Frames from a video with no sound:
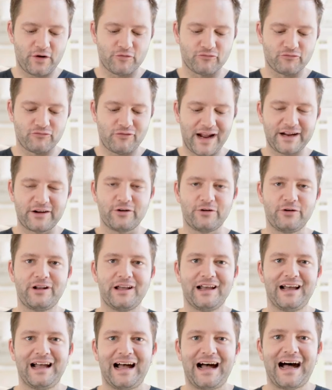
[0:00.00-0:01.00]
a record
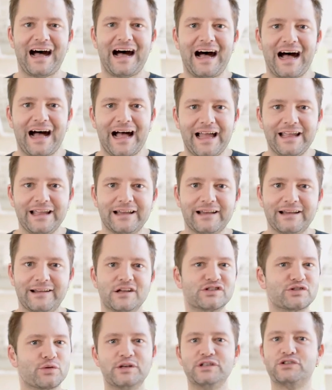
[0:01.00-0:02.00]
high.
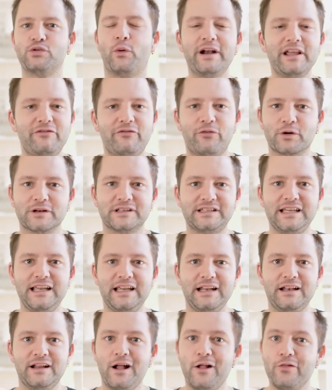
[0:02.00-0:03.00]
So in
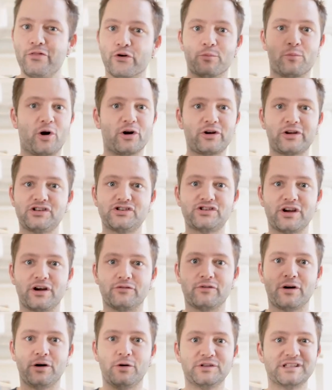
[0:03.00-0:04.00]
2014, their market share
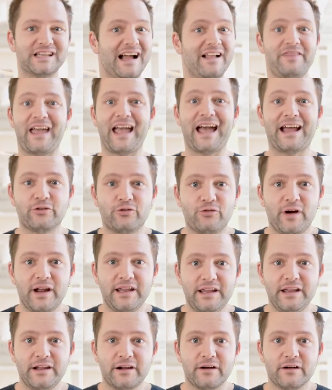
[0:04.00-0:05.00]
rose, they had a great
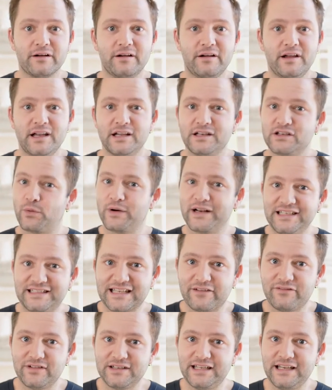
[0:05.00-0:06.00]
year.
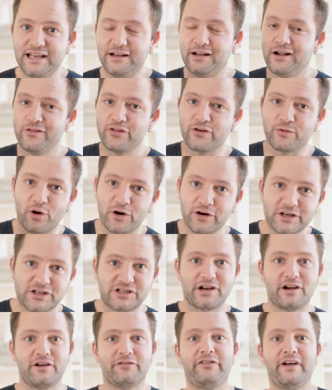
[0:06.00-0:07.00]
2017, their market
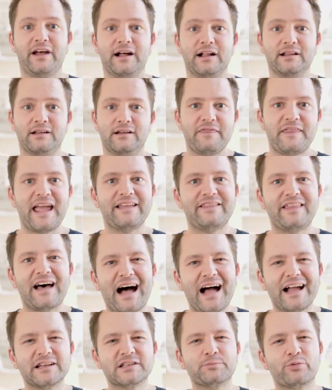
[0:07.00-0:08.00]
share fell. They had the
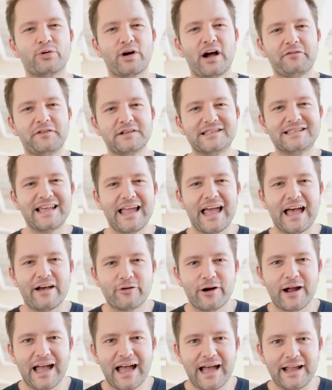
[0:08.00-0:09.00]
highest profits they
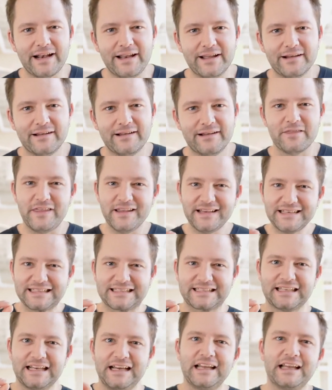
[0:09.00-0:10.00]
ever had.
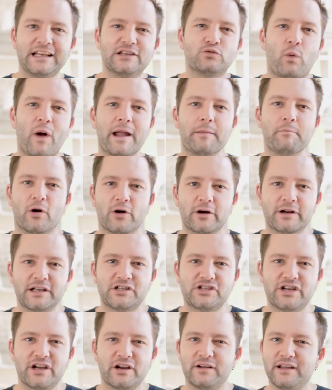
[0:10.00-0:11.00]
This is why market
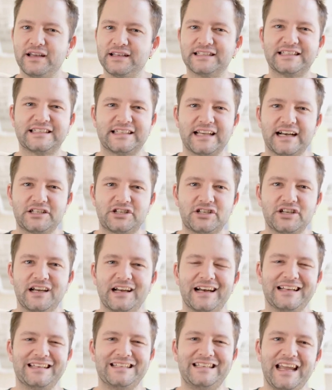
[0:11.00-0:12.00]
share is such
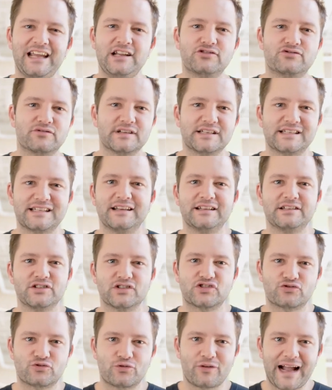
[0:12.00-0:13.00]
a dangerous
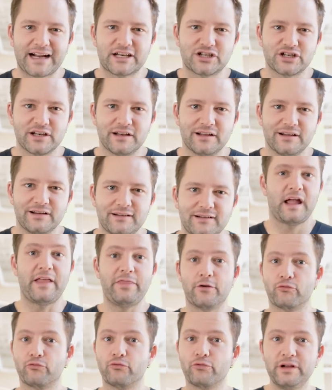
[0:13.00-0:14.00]
distraction. And
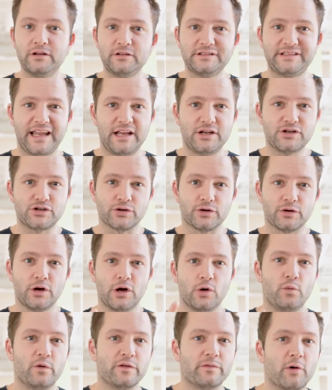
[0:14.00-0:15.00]
the real danger
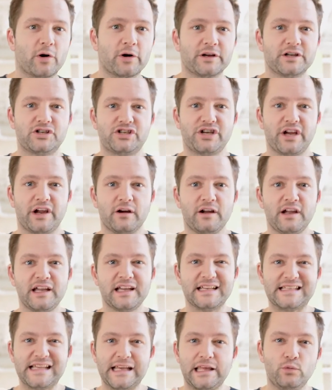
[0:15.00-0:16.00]
with market share
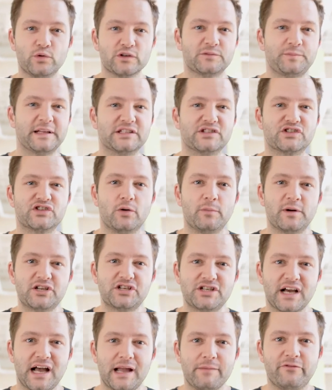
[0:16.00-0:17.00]
is that you will spend so
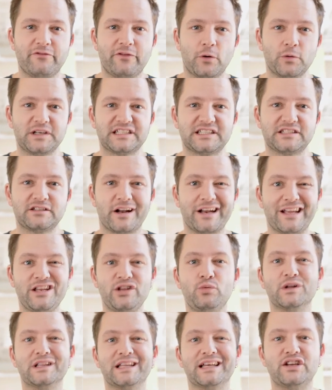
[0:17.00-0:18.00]
much time focused on it,
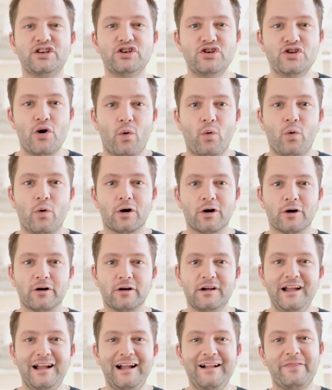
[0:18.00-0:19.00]
you will
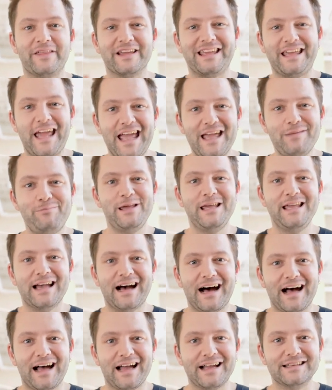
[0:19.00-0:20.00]
ignore the
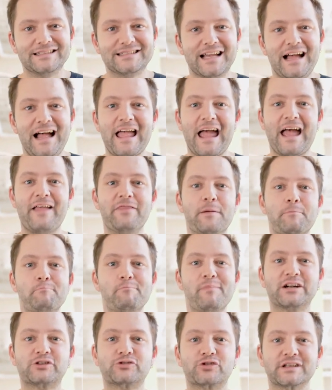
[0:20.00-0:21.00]
KPIs and the
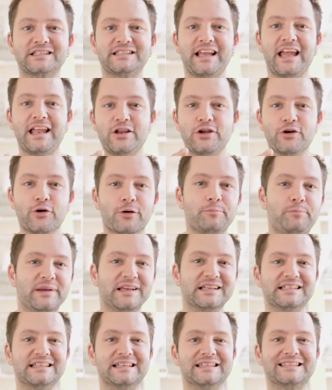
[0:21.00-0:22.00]
metrics in your
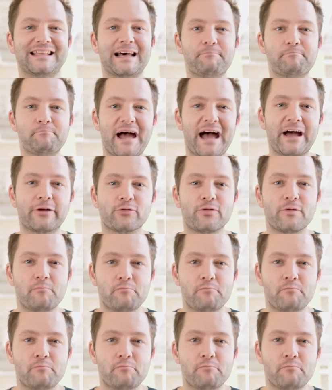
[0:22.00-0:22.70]
business that matter the